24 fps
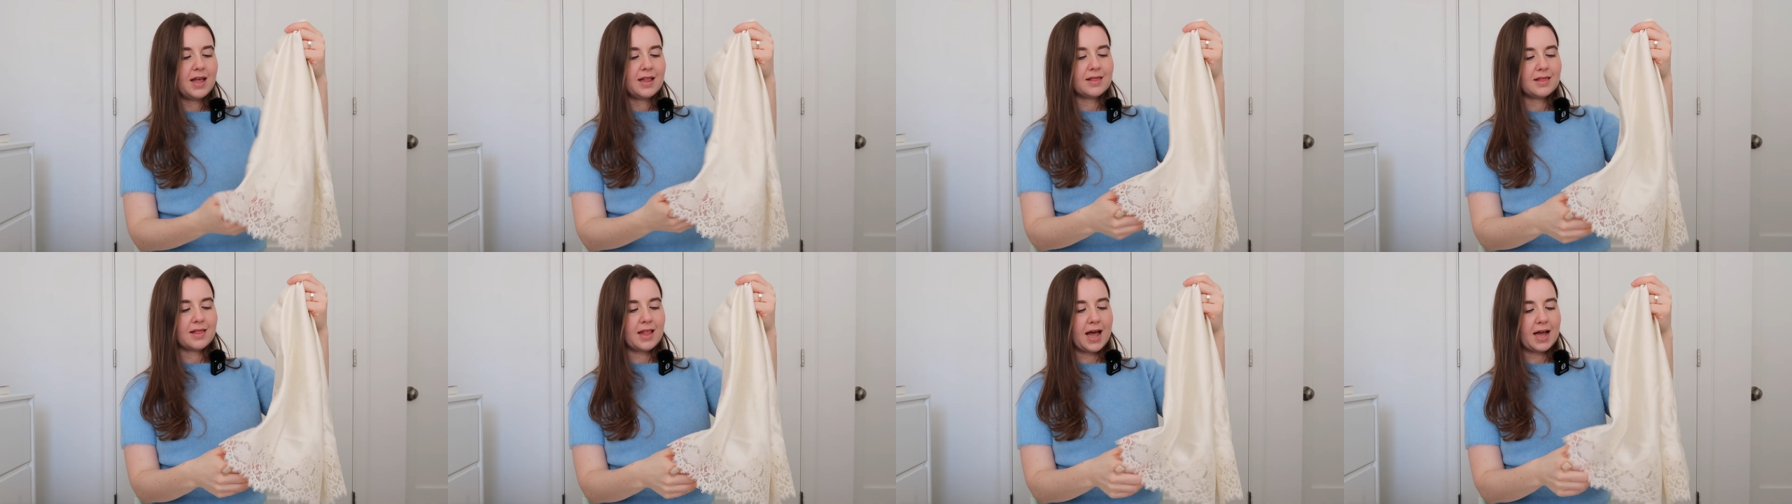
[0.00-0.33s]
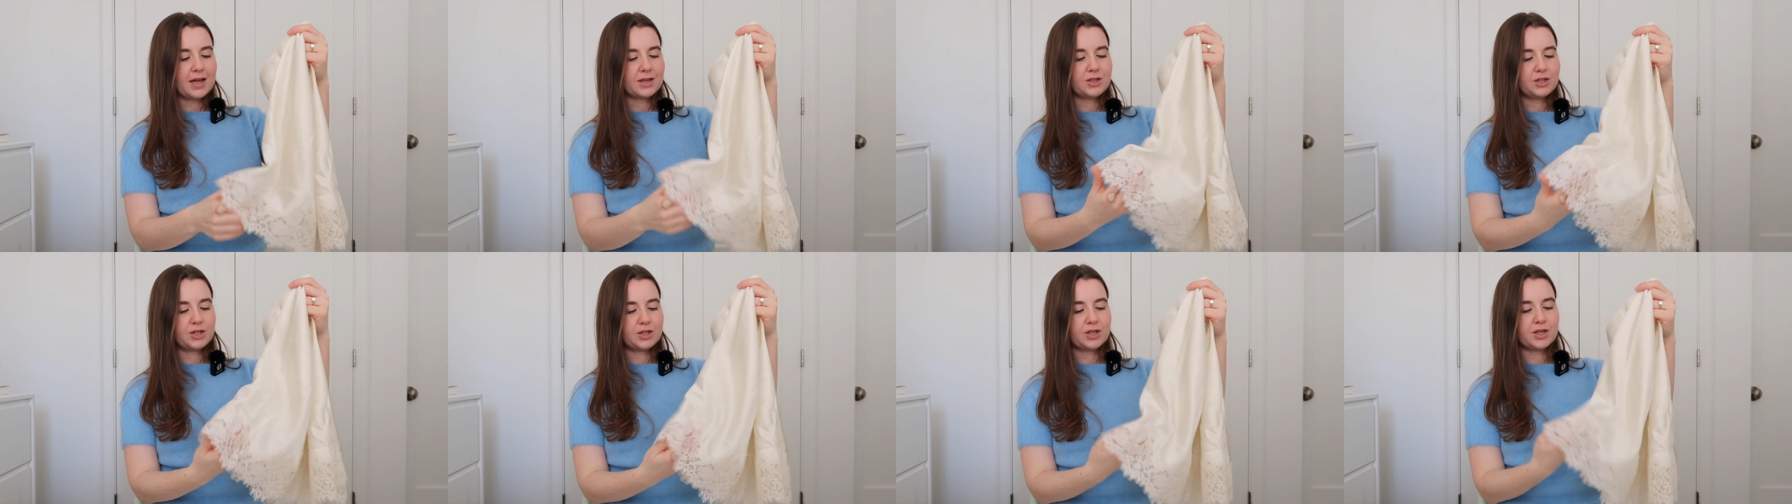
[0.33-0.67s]

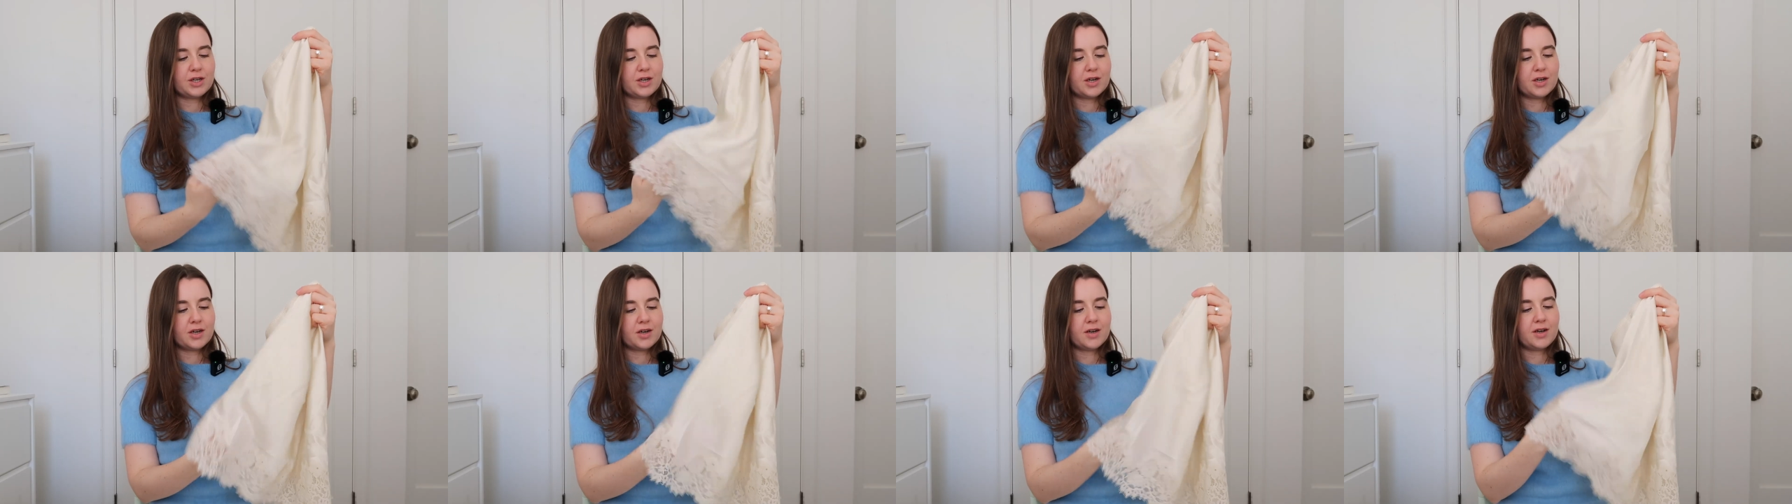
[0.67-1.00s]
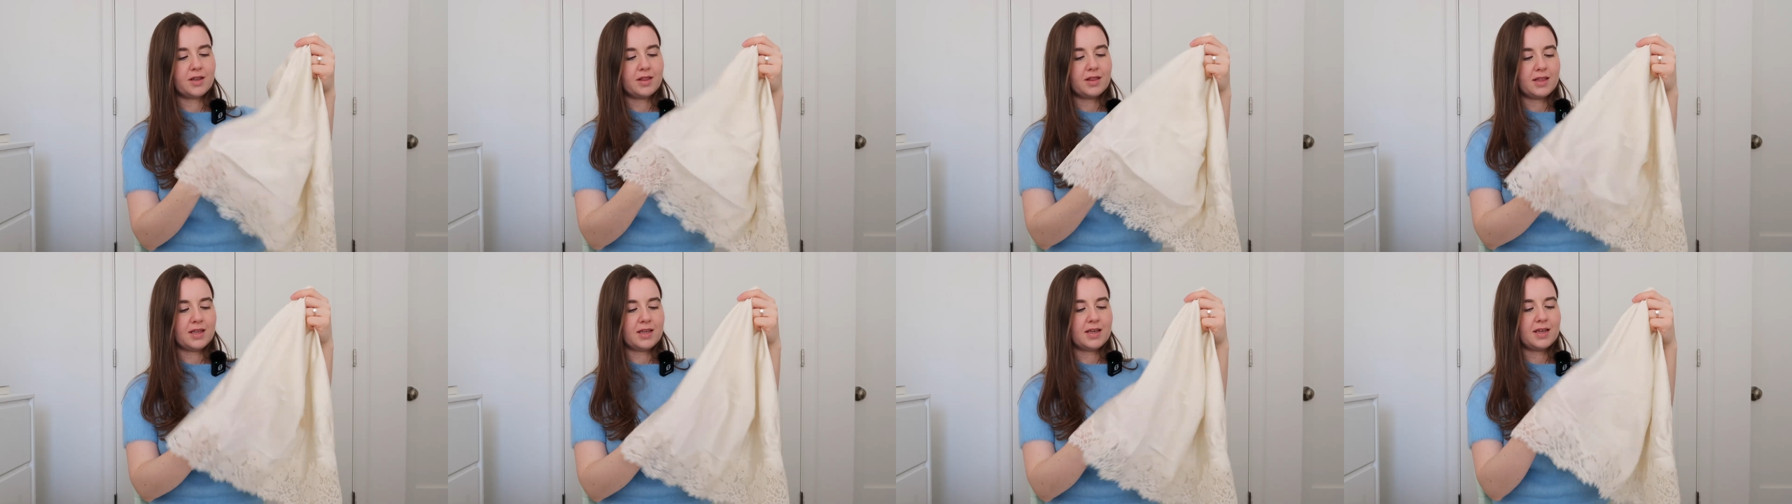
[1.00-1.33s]
Last
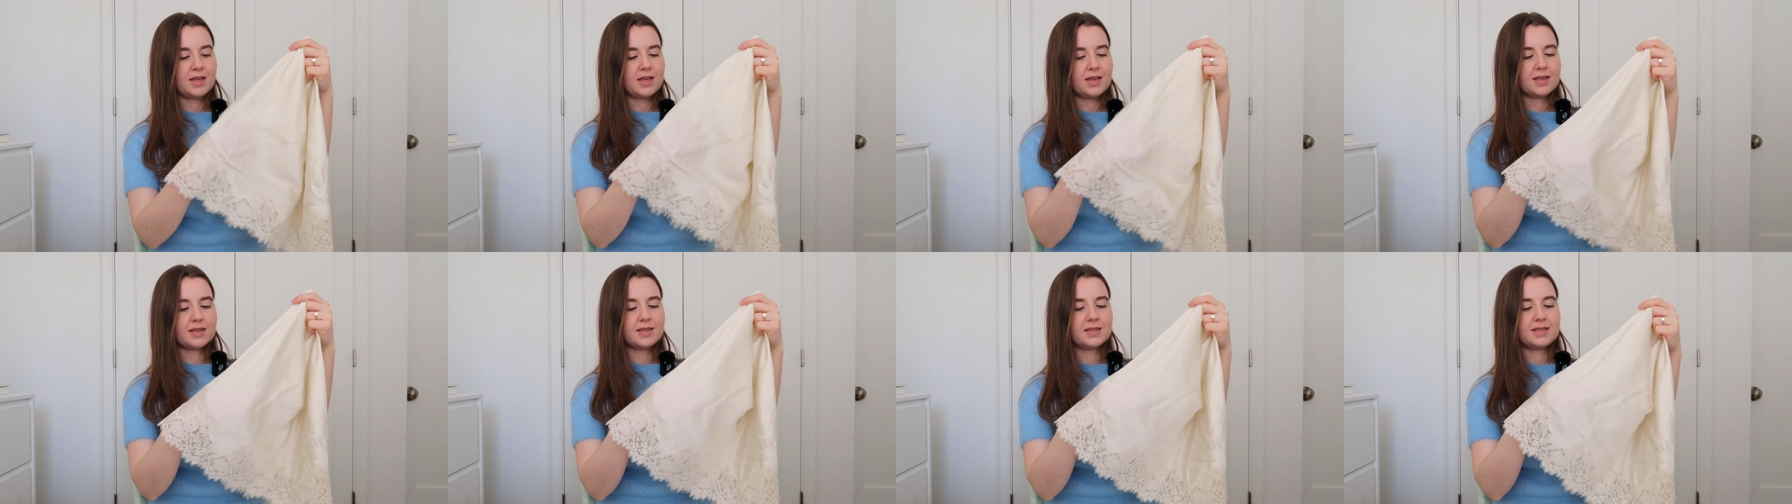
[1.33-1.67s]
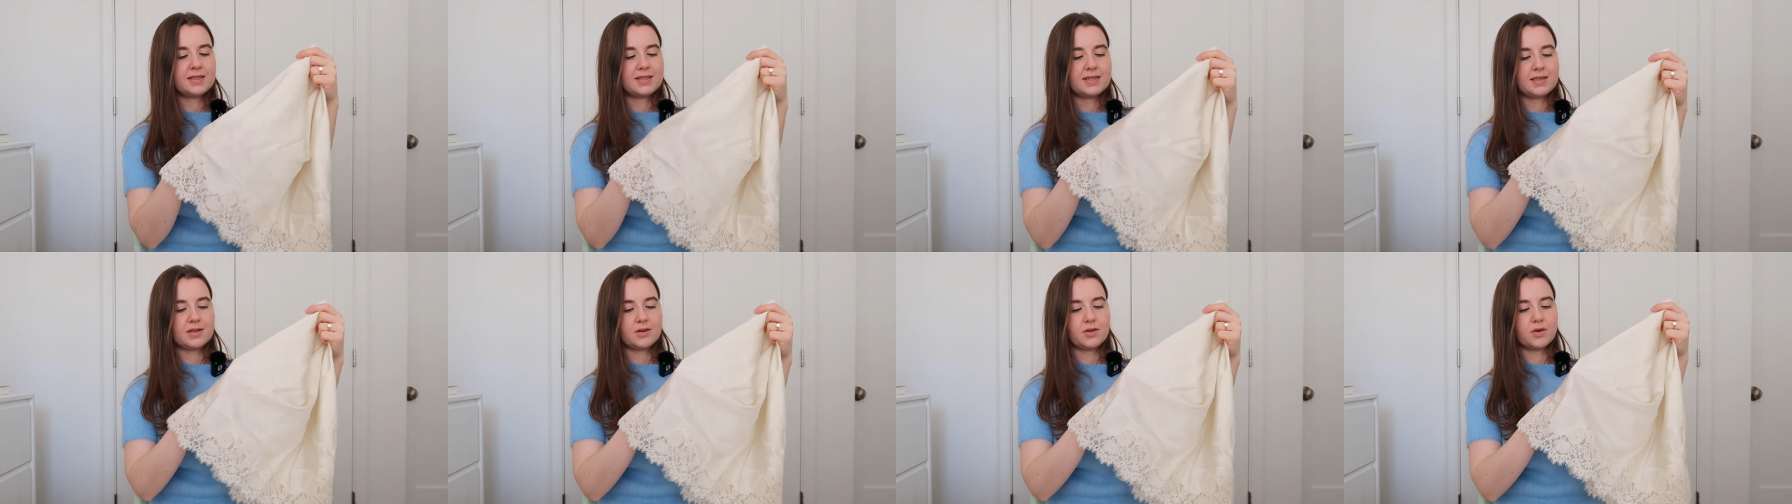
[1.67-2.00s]
year, the
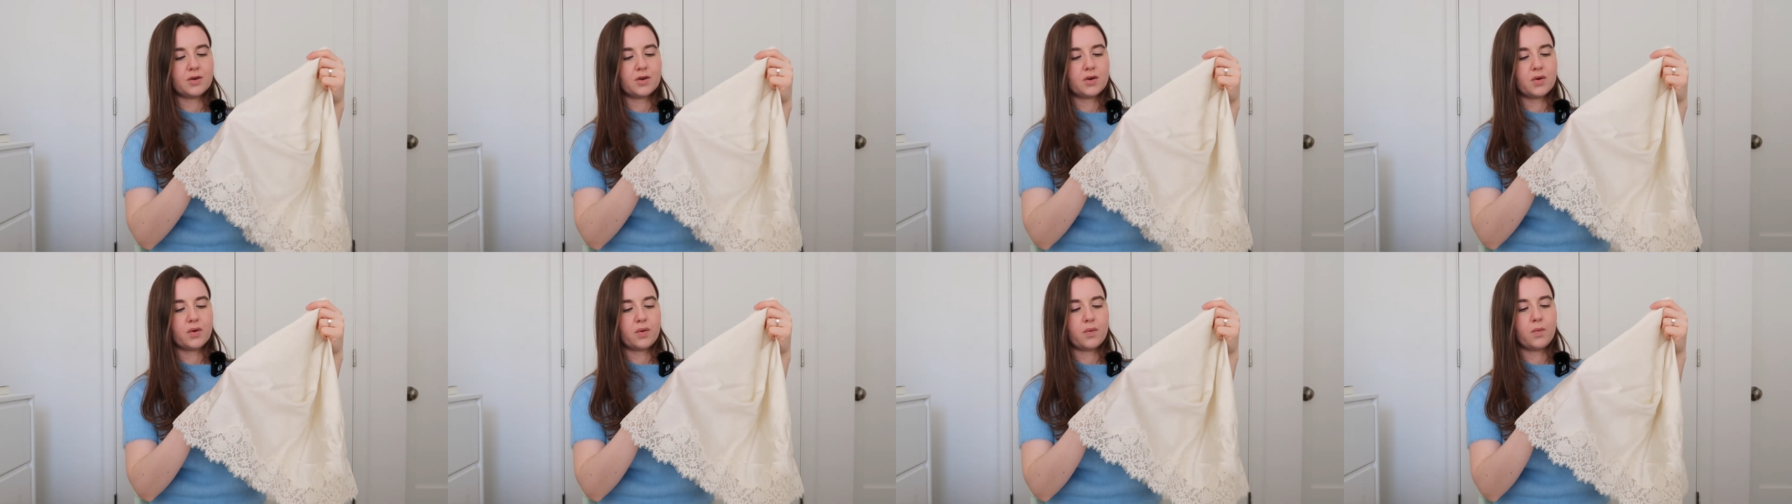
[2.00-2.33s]
silk